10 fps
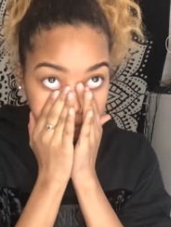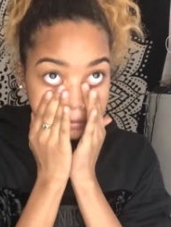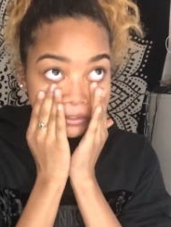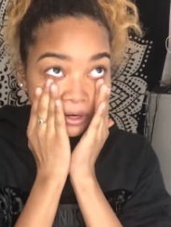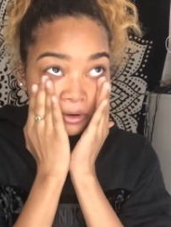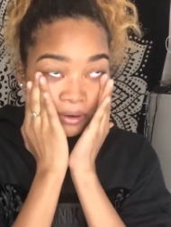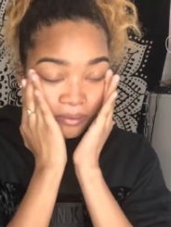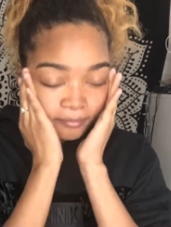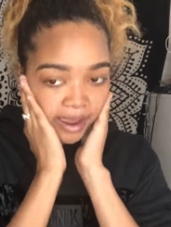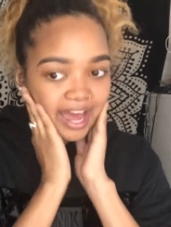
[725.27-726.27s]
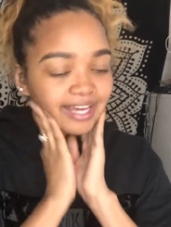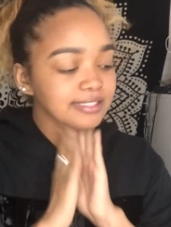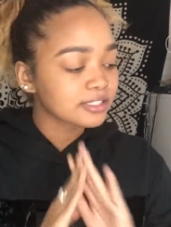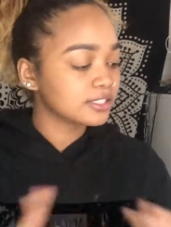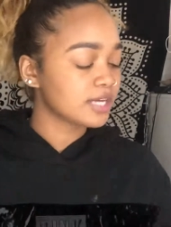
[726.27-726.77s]
you know,
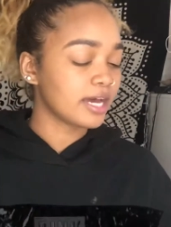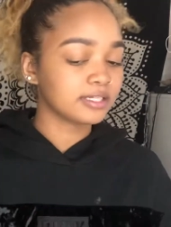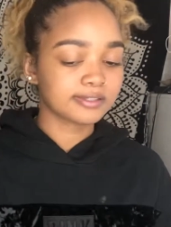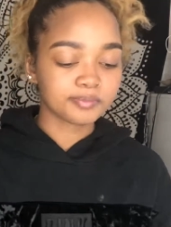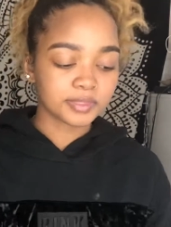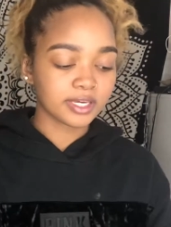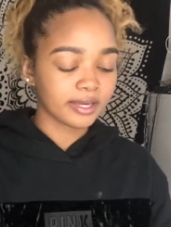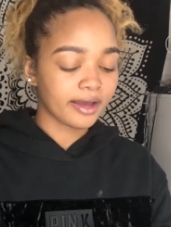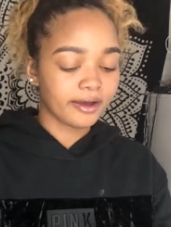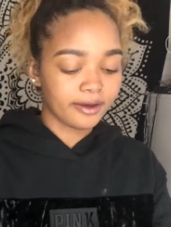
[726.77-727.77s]
mask is kind of something